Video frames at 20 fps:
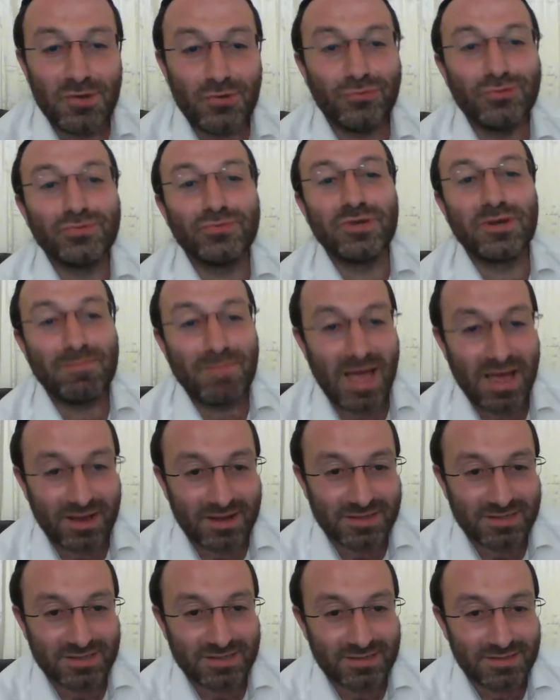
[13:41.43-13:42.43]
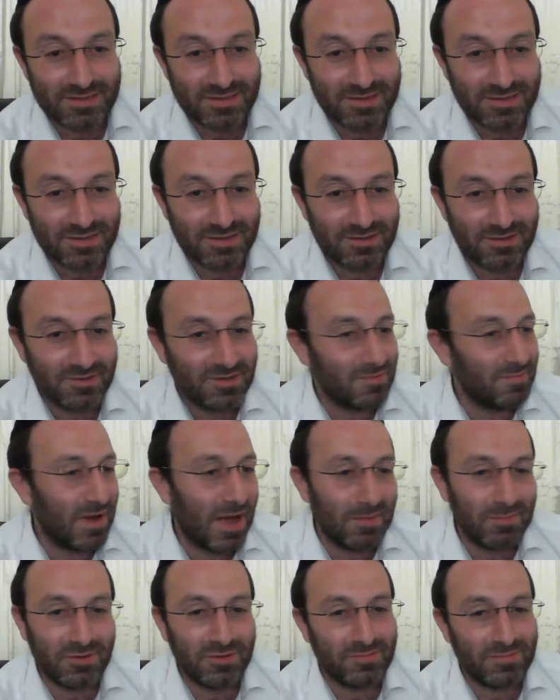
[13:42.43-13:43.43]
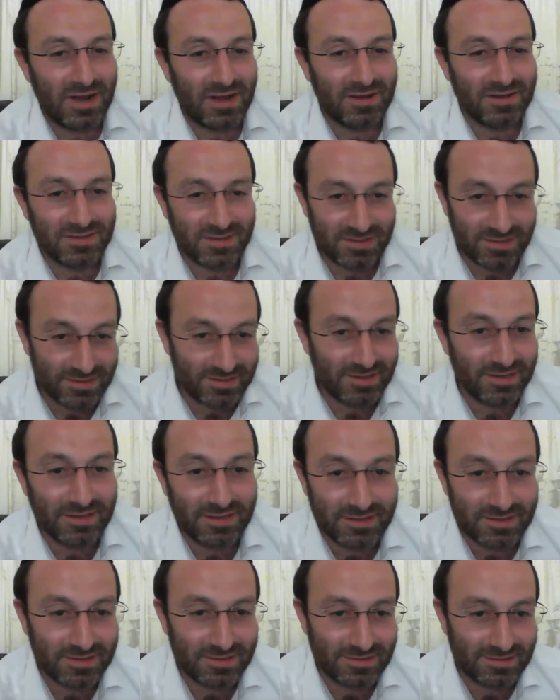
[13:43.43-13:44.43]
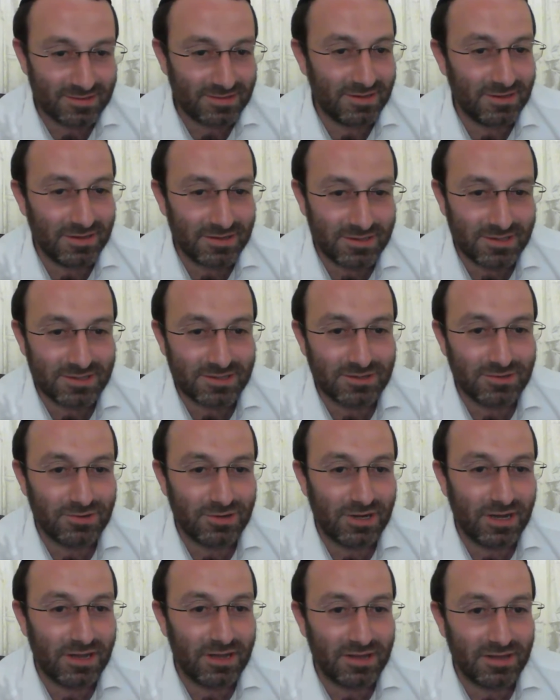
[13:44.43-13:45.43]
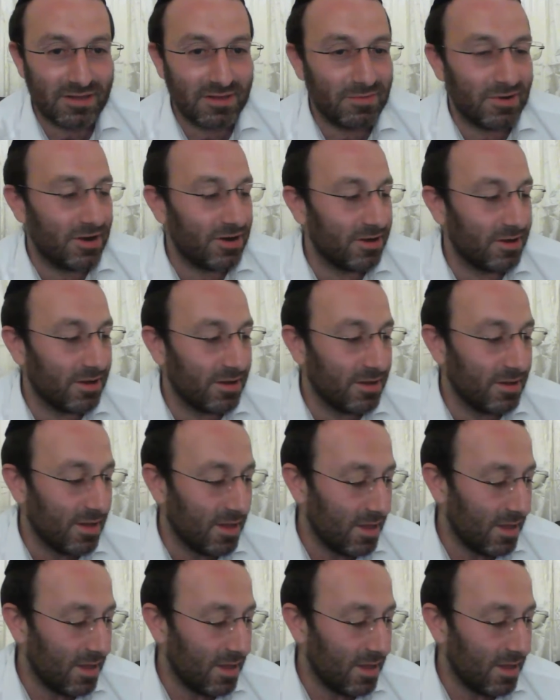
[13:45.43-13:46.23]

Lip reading: Newsweek magazine, the popular magazine, still exists today in America.